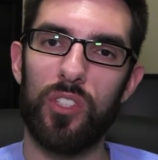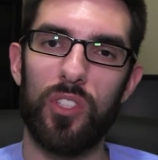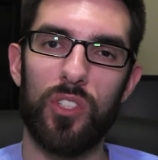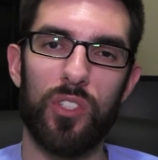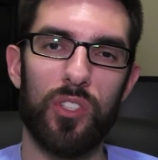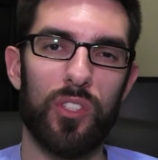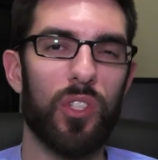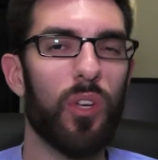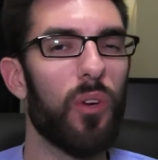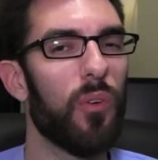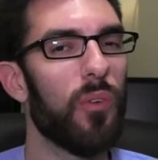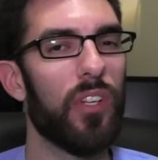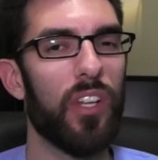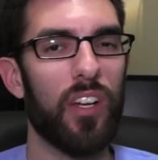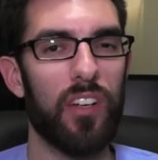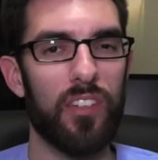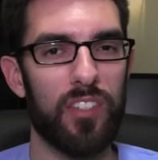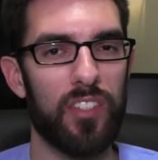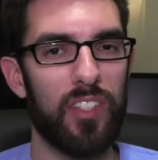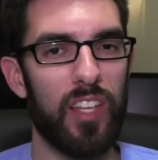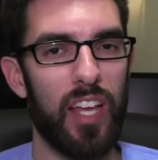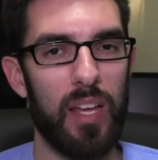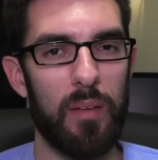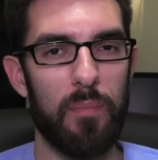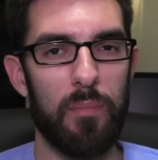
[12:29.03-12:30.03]
So,
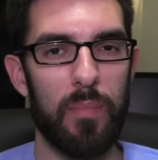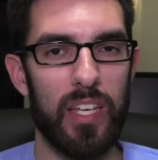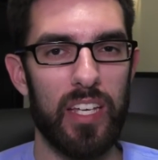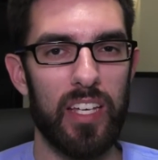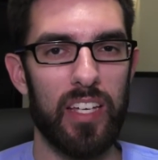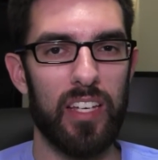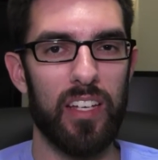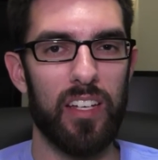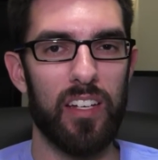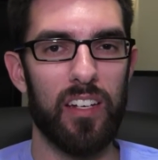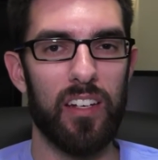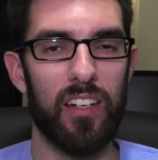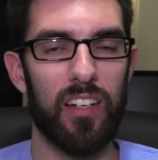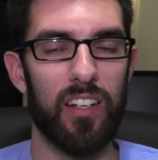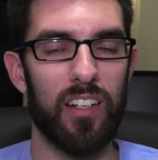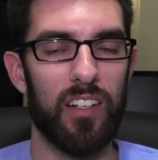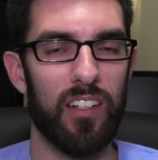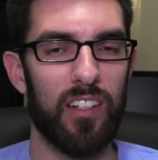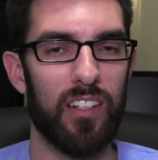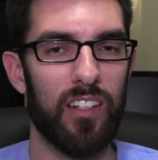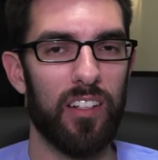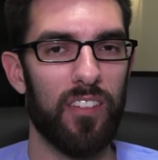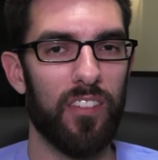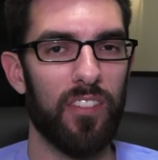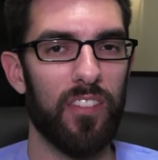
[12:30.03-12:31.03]
does that mean
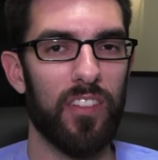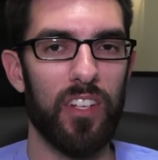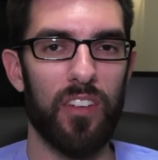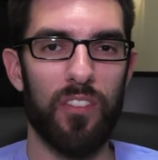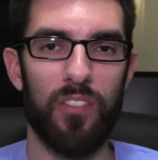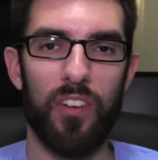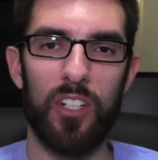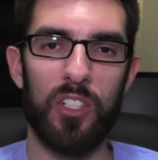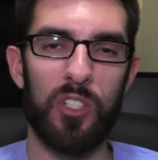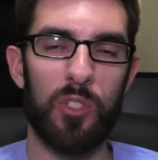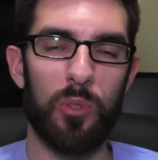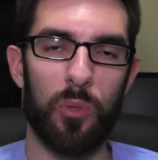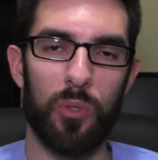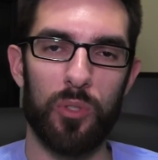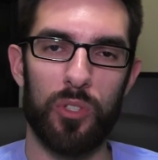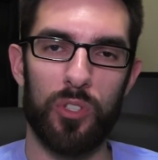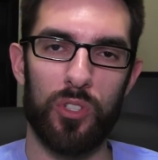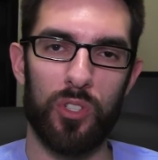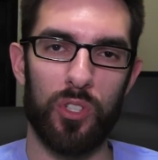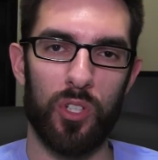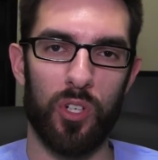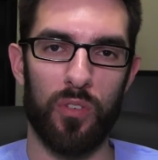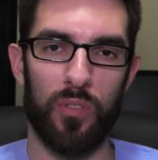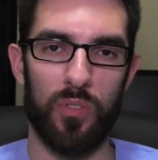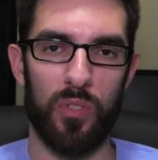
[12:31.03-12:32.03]
the eventual
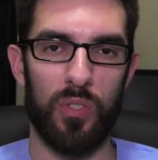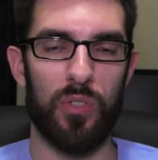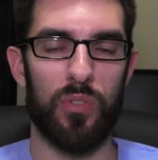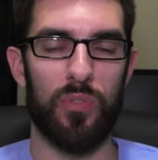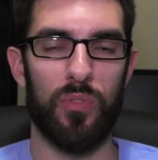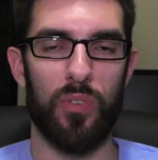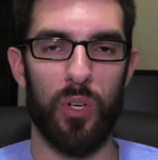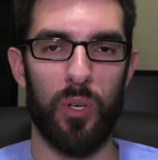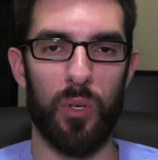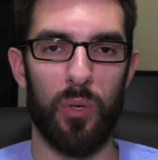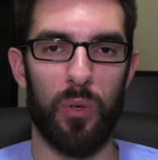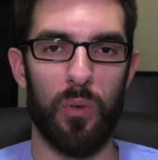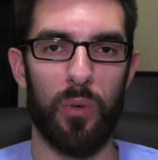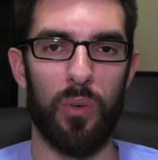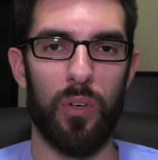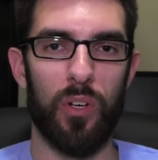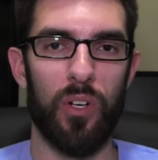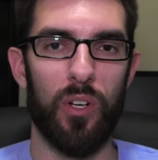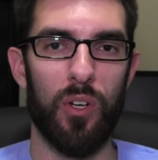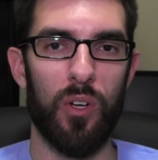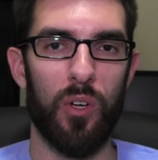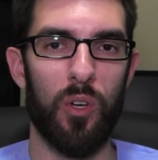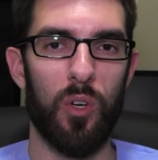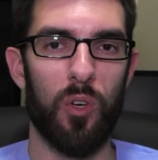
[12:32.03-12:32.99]
Surface phone